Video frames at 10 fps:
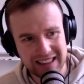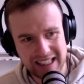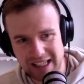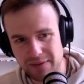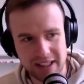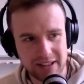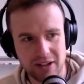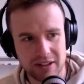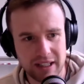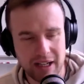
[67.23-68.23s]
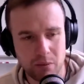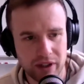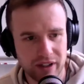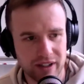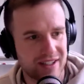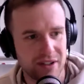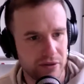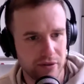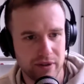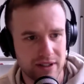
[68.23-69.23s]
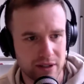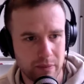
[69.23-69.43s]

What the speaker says: even in lockdown, we got to still do this so